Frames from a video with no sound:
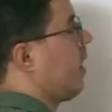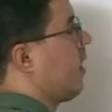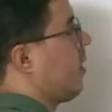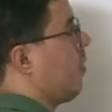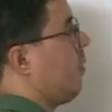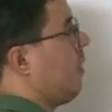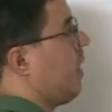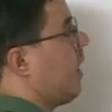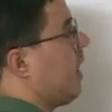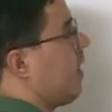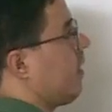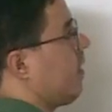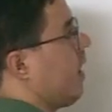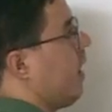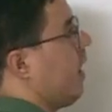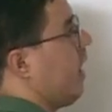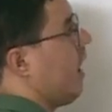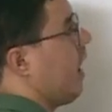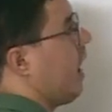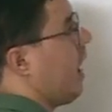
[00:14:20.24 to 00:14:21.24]
We can
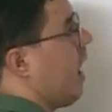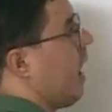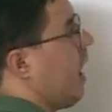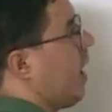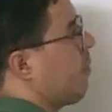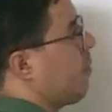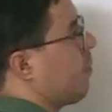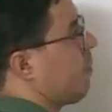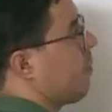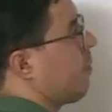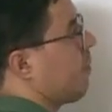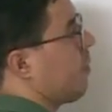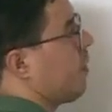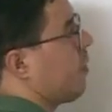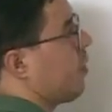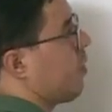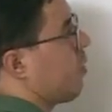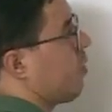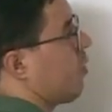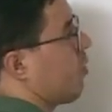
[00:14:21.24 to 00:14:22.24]
say, I'm
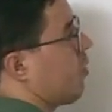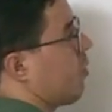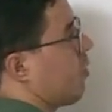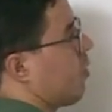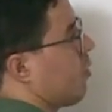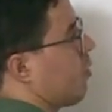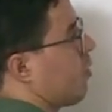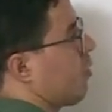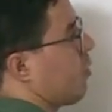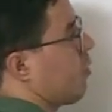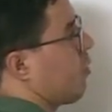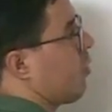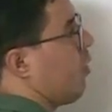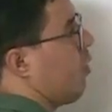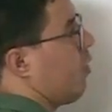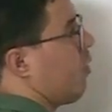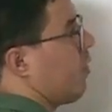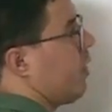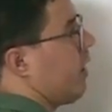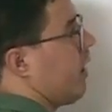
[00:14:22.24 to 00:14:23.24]

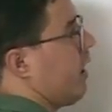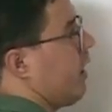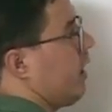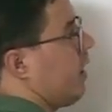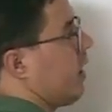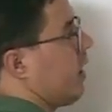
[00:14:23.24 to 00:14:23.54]
sorry